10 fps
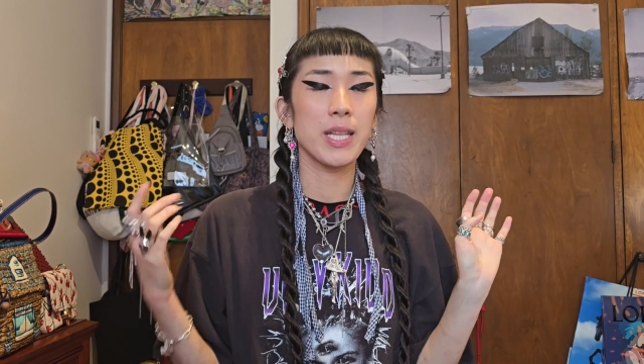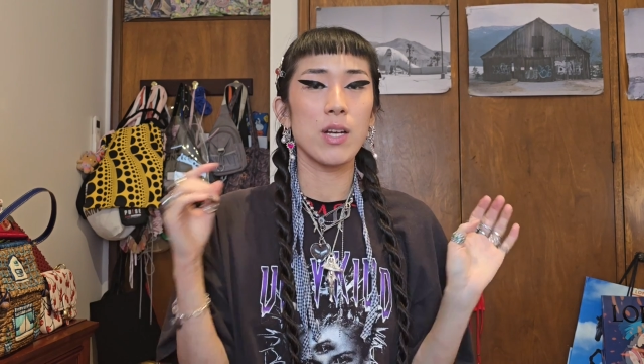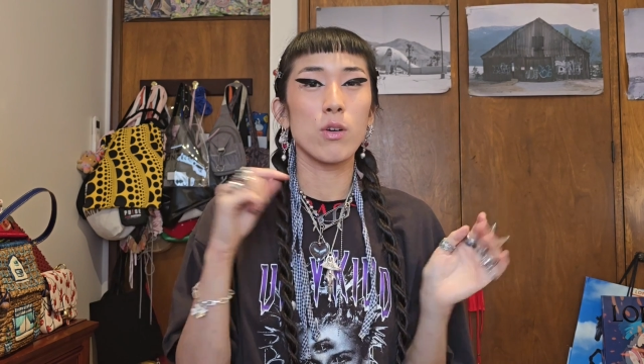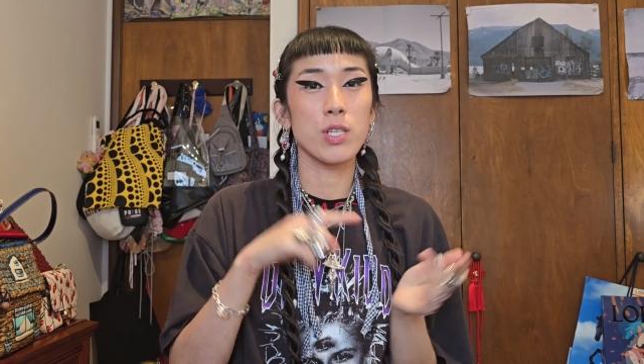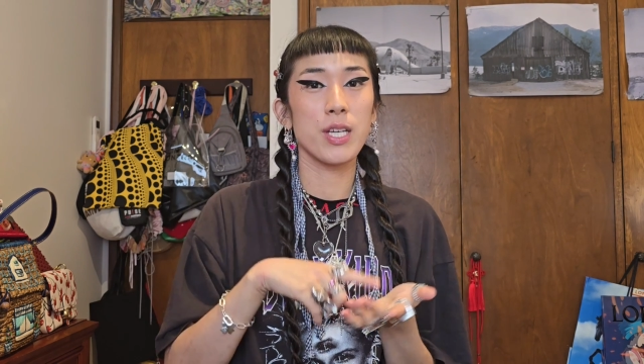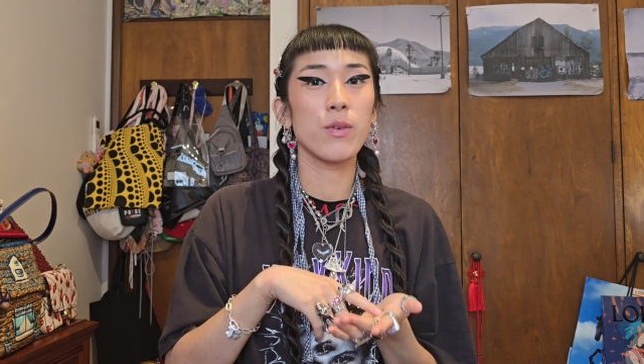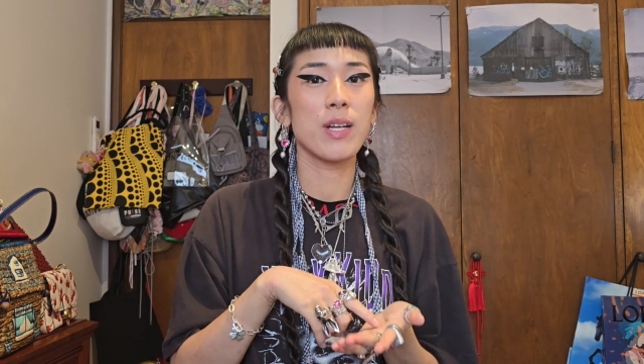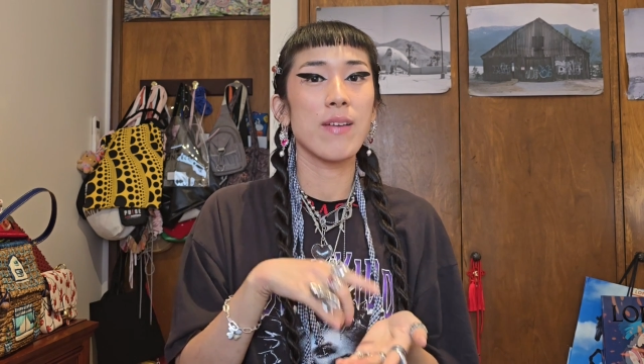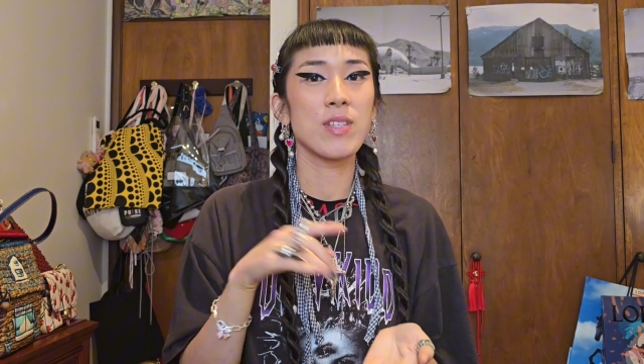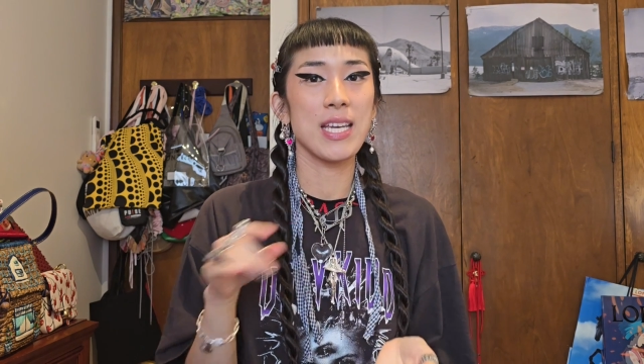but then also you
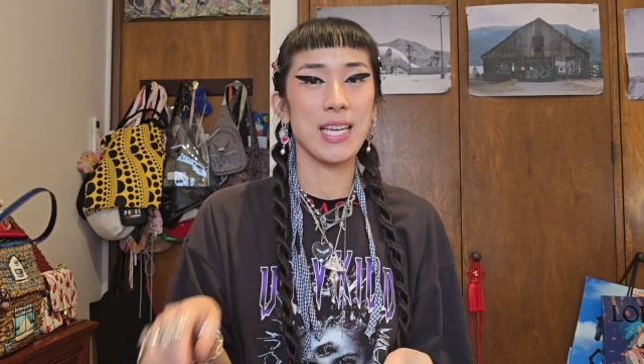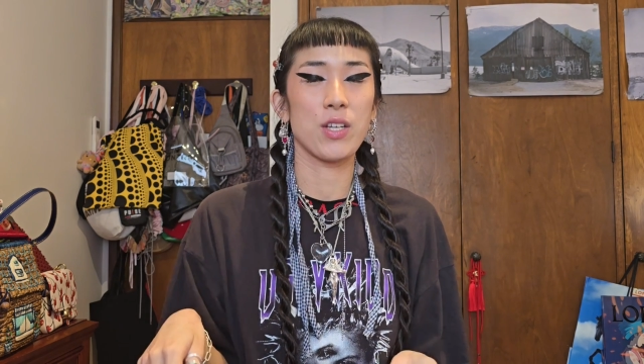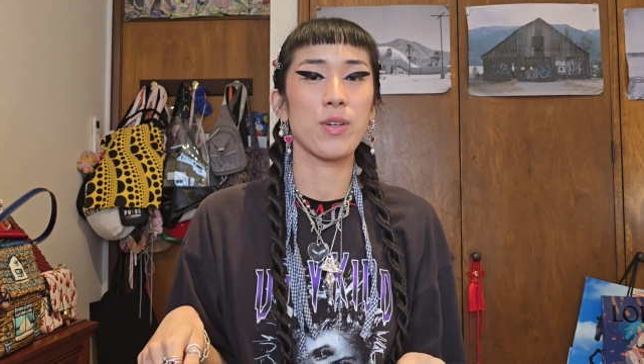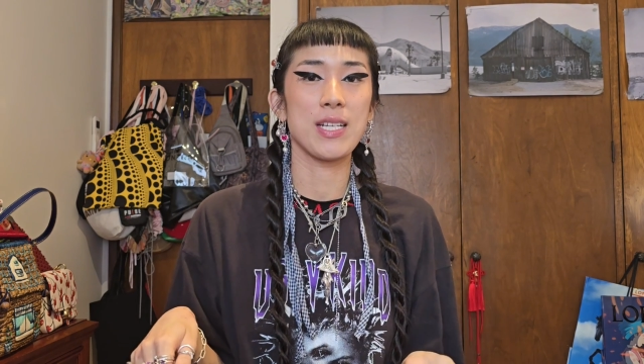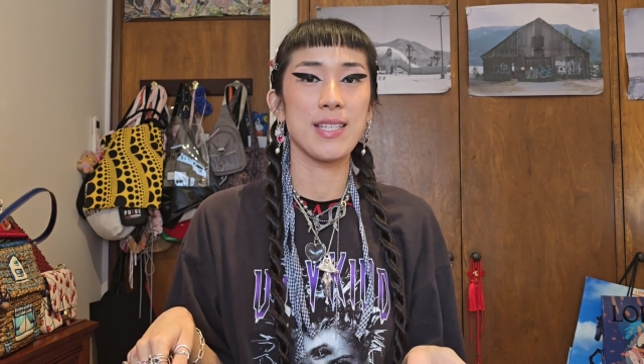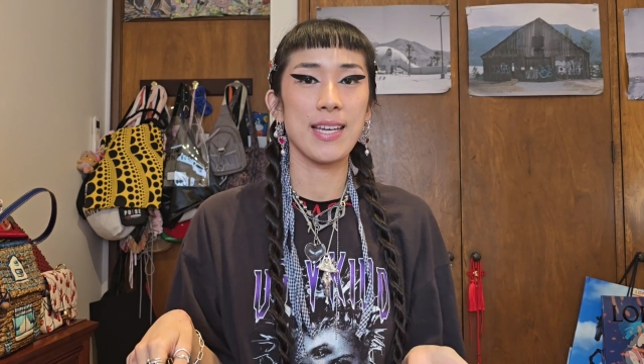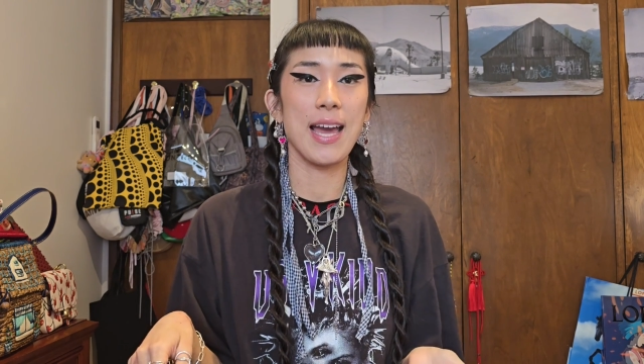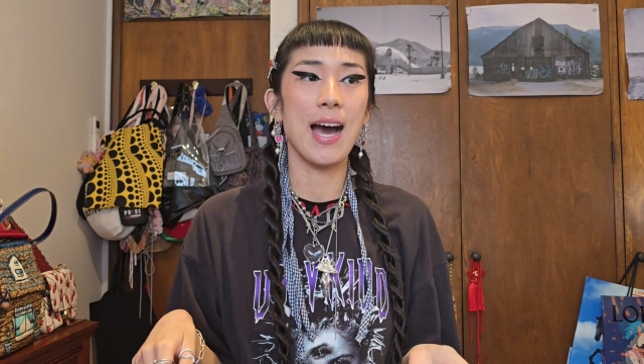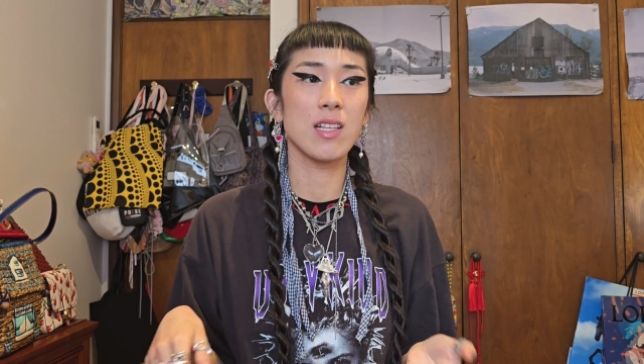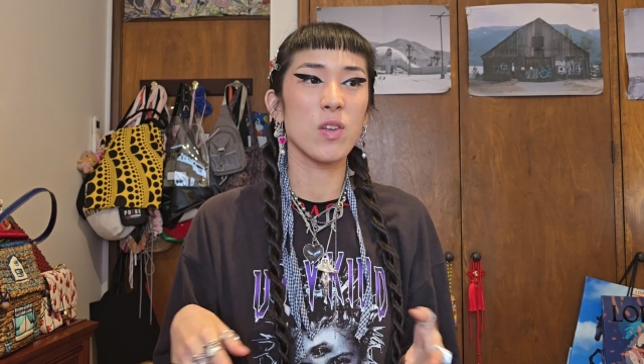will have to increase the account.